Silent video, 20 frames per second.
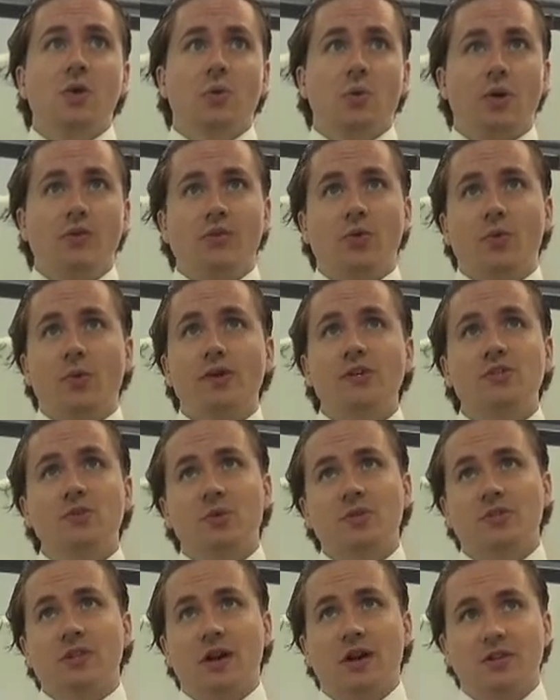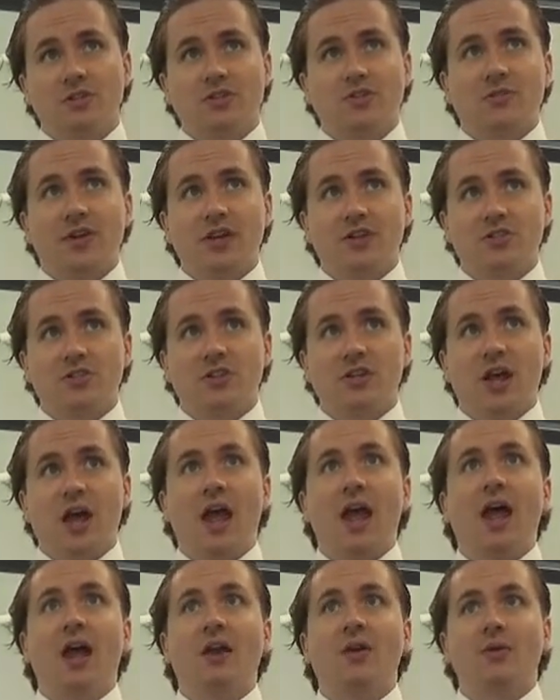we have the Resource Conservation
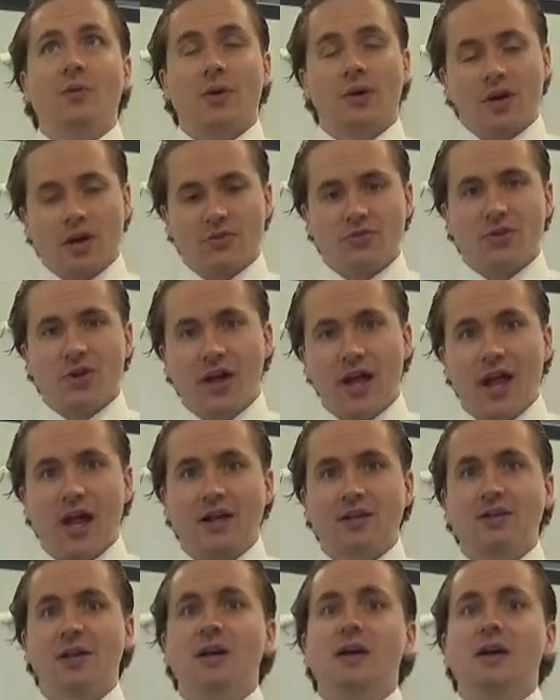and Recovery Act.